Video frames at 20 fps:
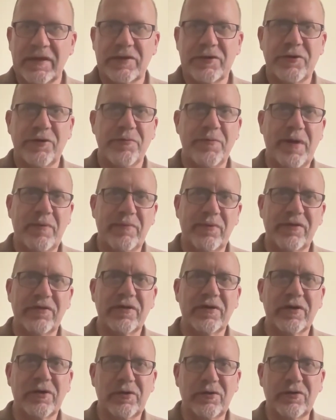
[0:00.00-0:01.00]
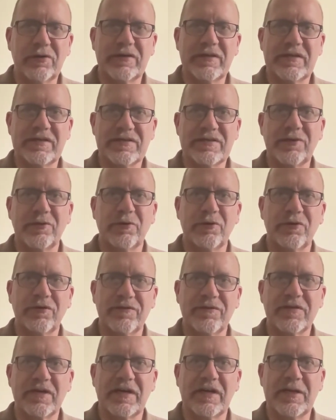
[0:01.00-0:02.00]
to remember that God is the Lord
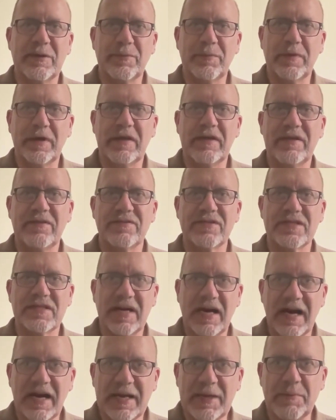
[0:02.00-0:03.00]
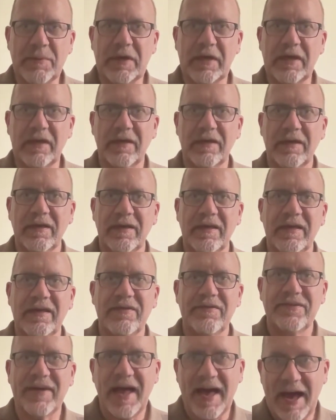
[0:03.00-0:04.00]
of time and his timing
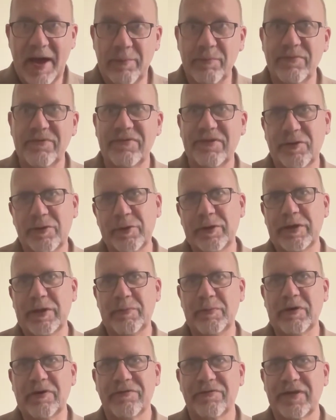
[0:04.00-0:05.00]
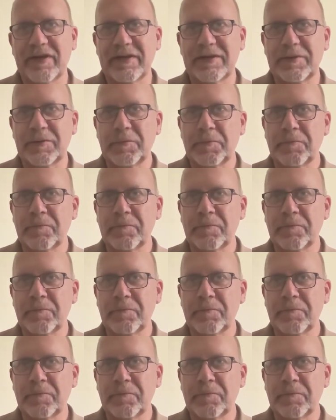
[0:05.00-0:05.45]
is absolutely perfect.